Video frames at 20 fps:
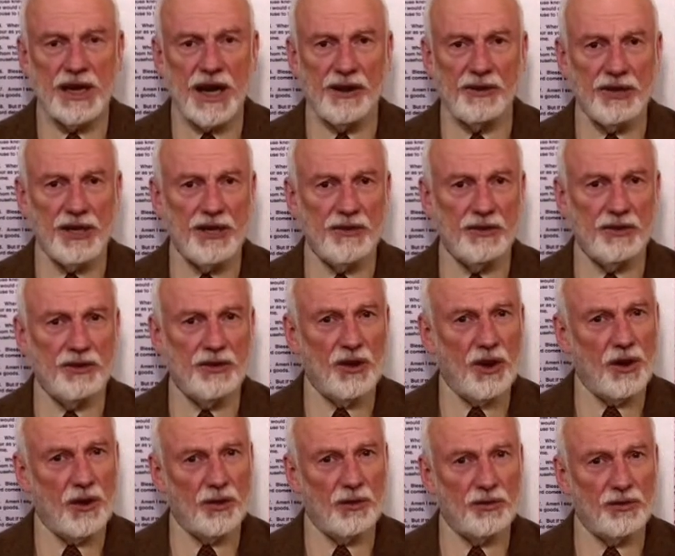Now, even
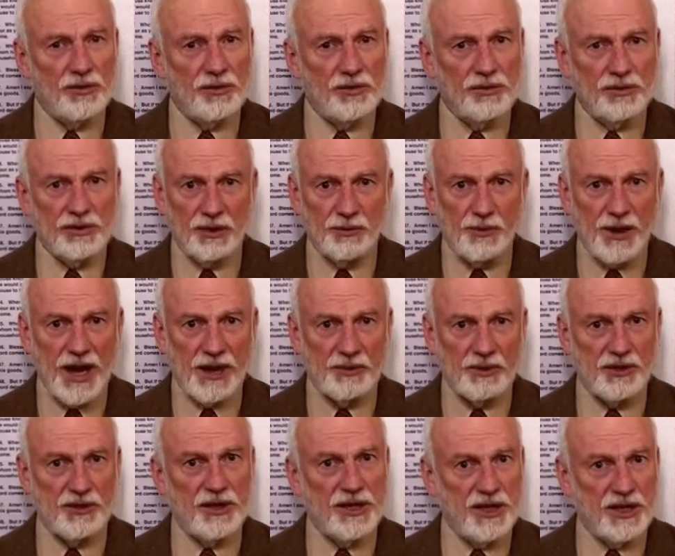though the
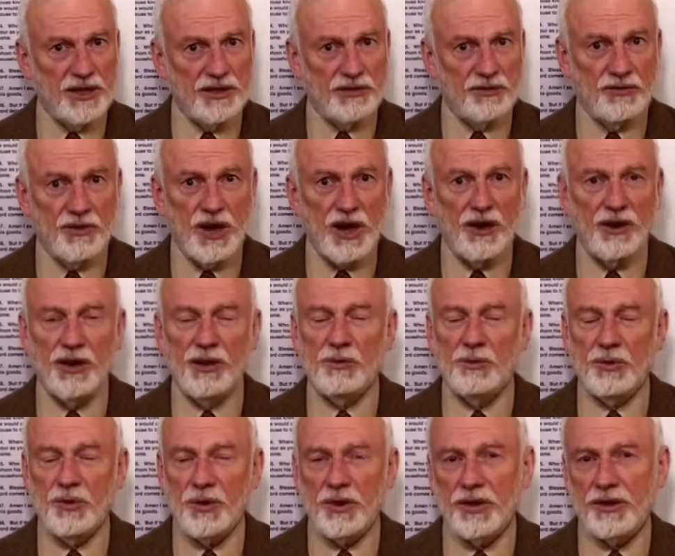rapture is very
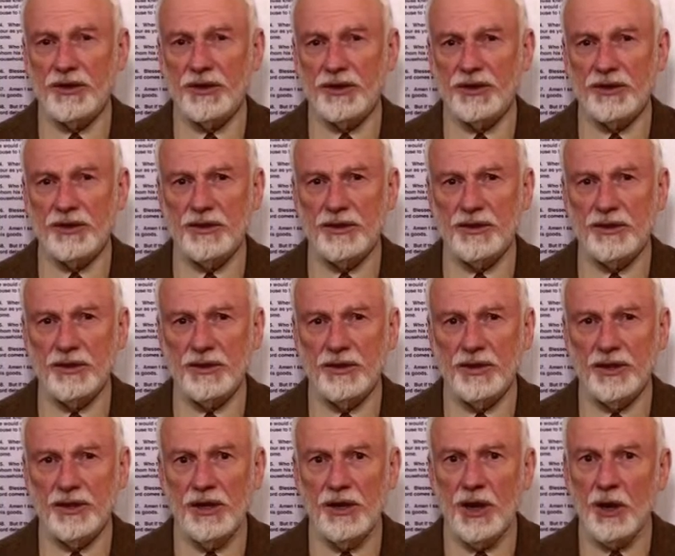important,
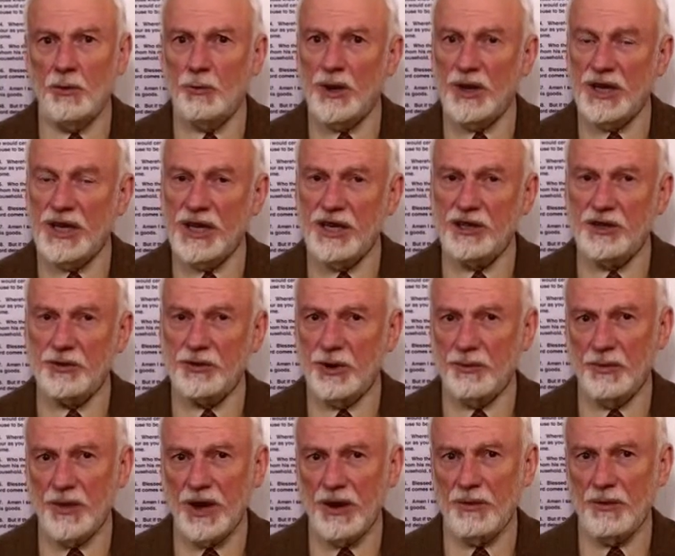we need to
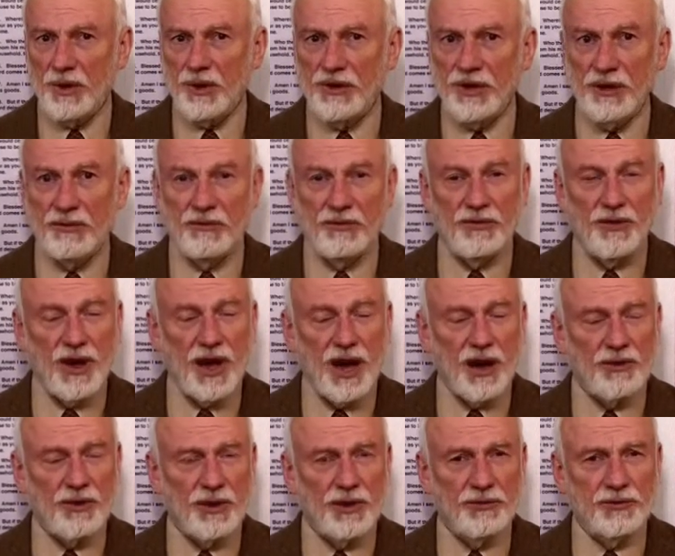remember that
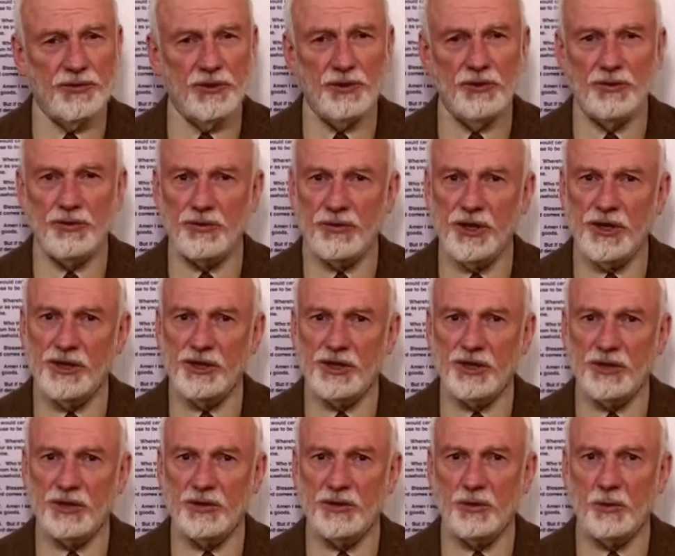very few
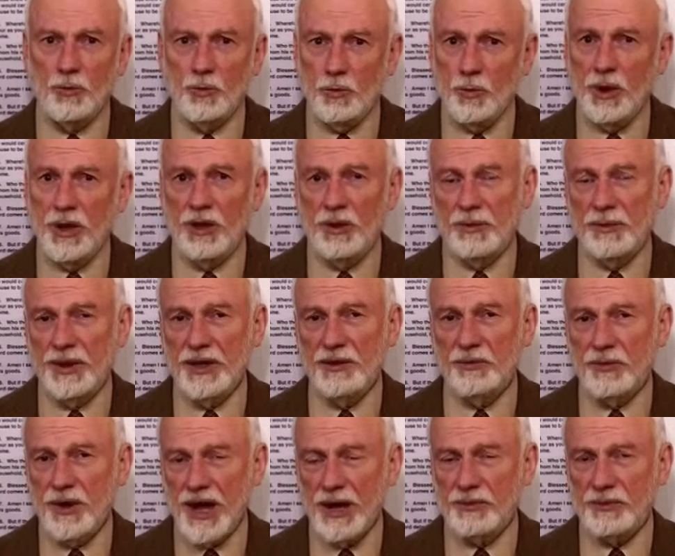Christians will
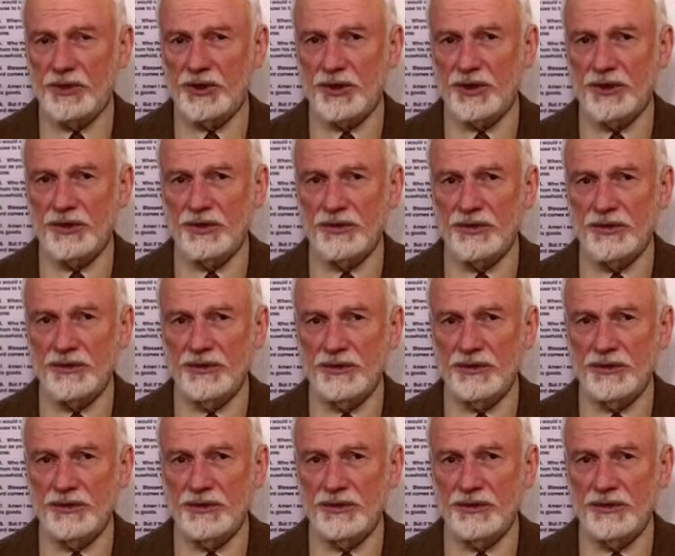be raptured.